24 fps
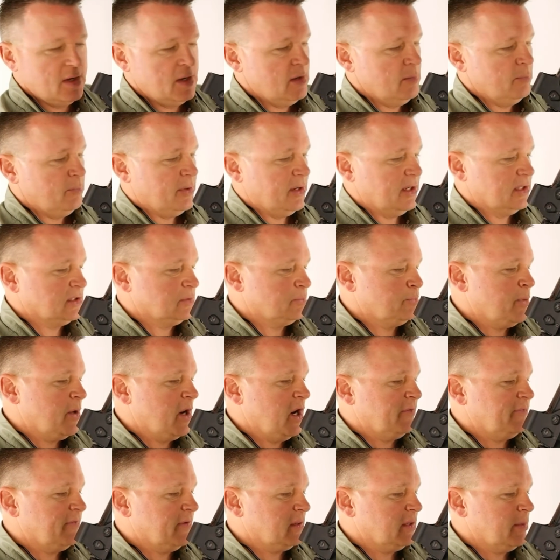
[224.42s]
but it's
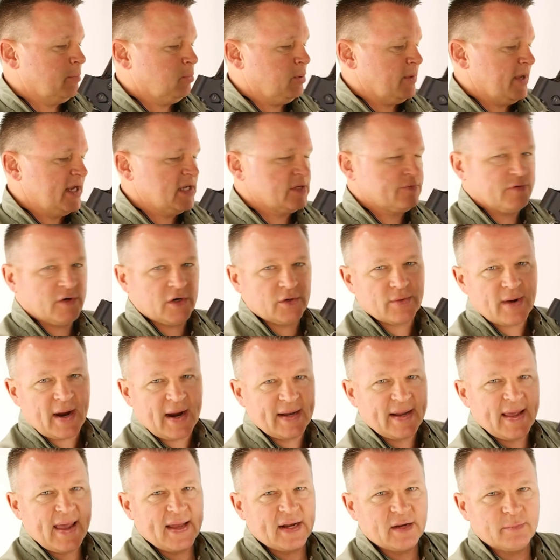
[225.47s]
perfectly placed for a
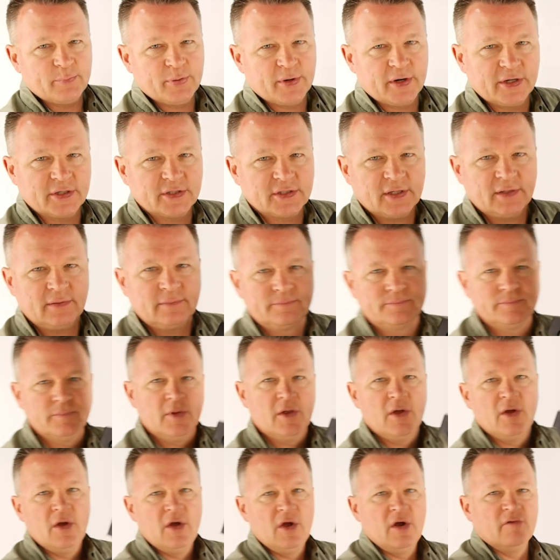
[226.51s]
right-handed person.
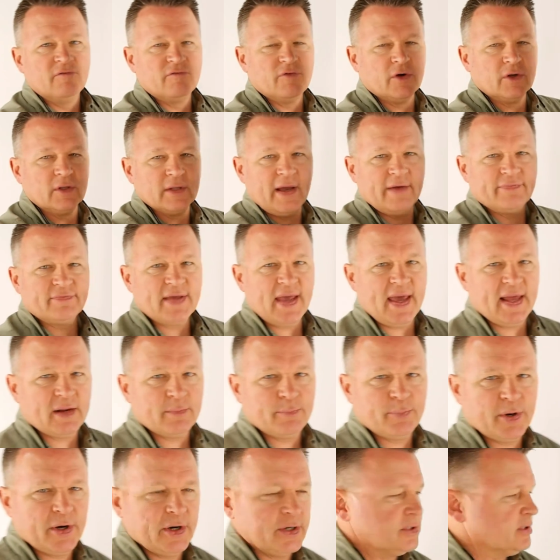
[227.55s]
For a left-handed
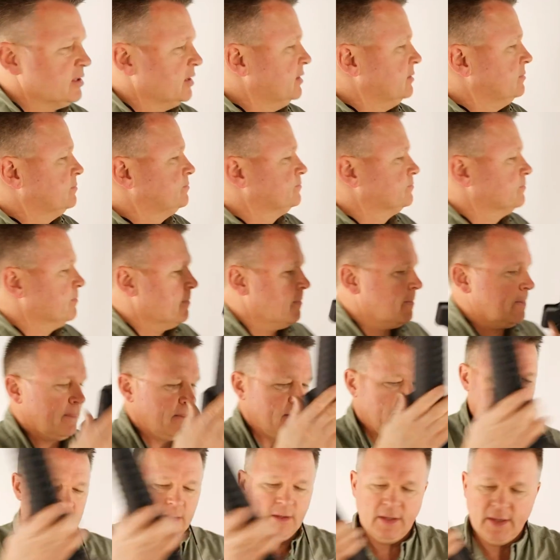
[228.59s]
person,
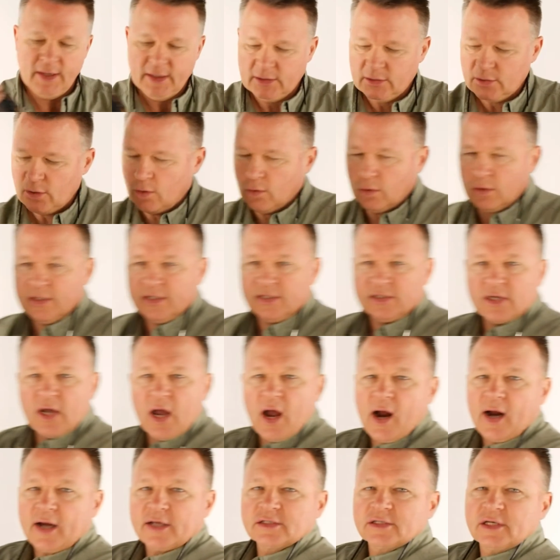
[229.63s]
it totally
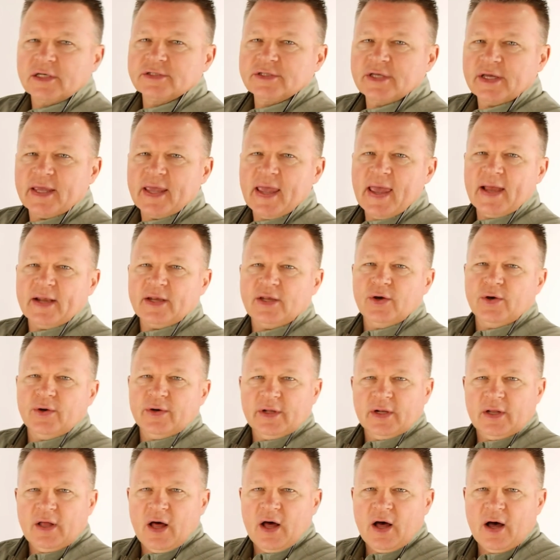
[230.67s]
sucks, because you can't do it
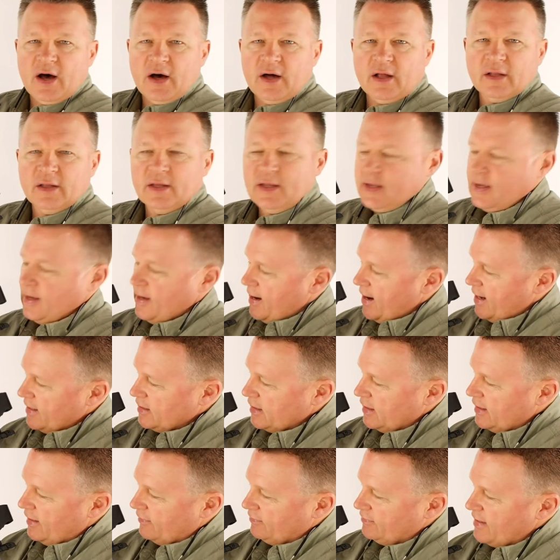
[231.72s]
at all as a
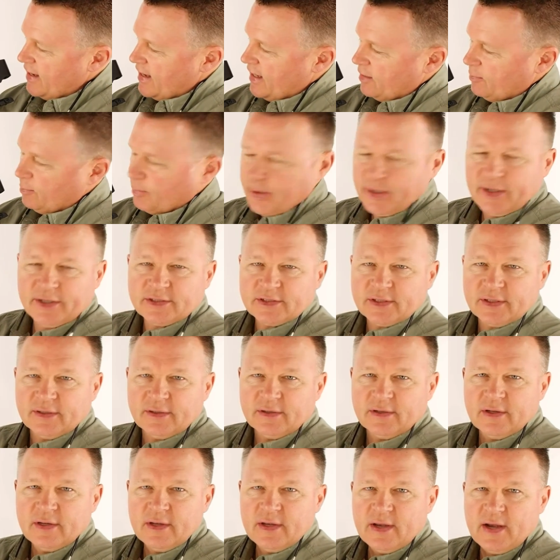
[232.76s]
left-handed person.
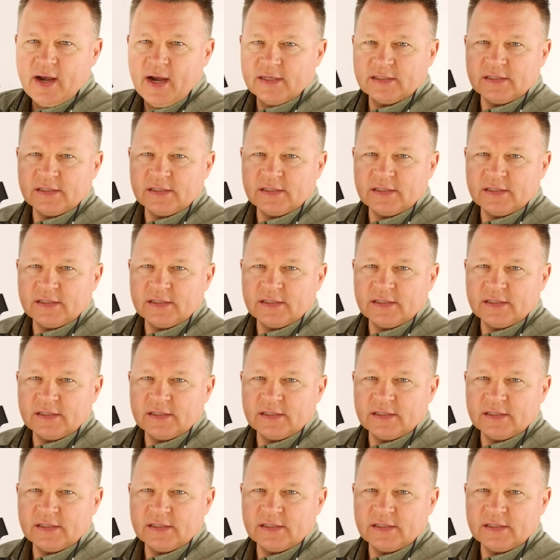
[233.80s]
As a